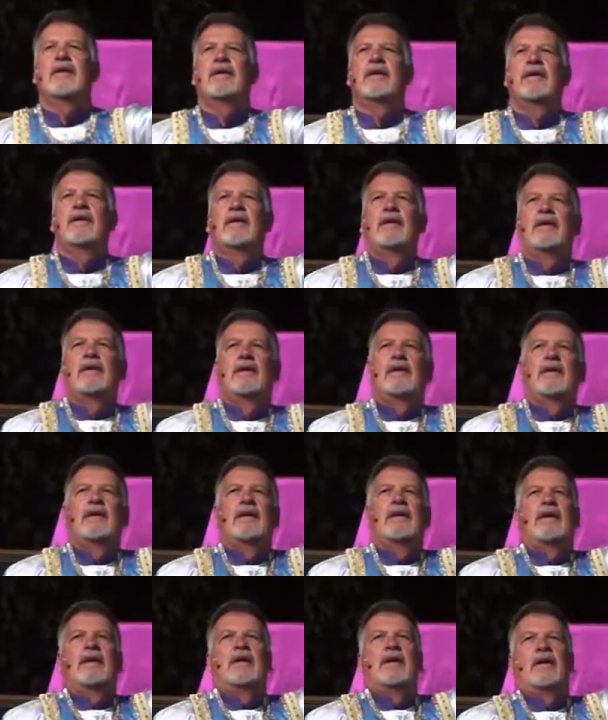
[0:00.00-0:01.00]

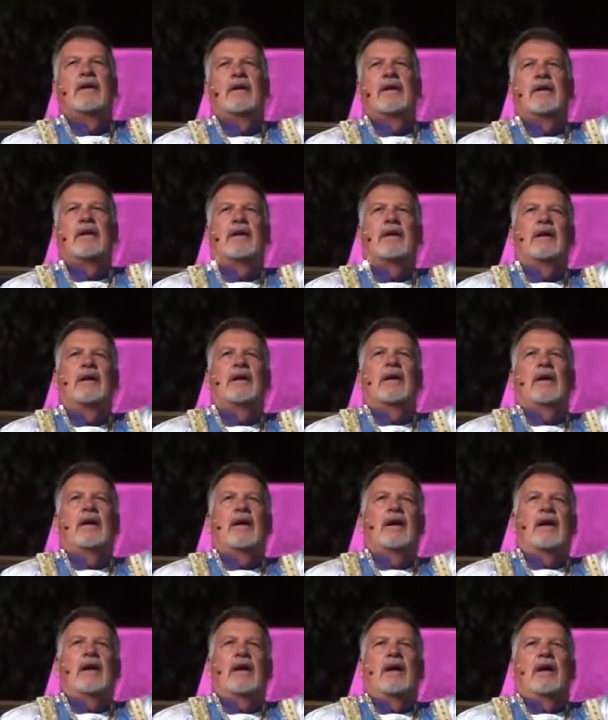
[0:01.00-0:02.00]

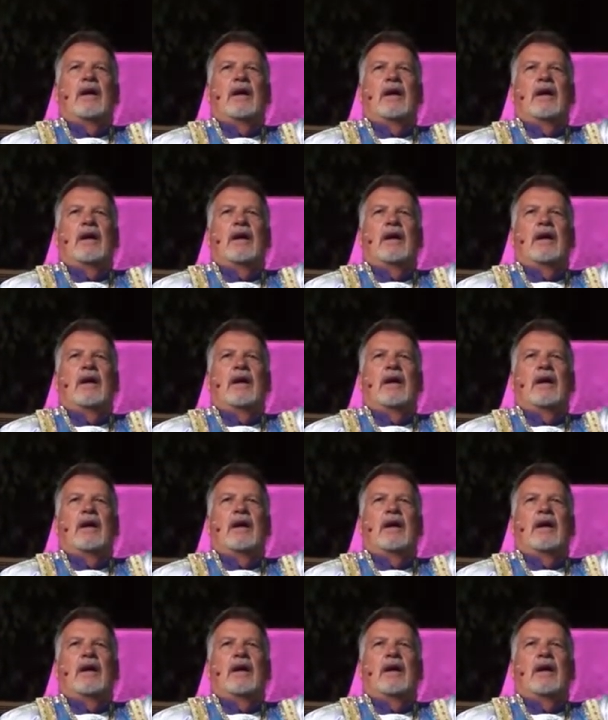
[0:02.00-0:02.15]
No one is speaking in this clip.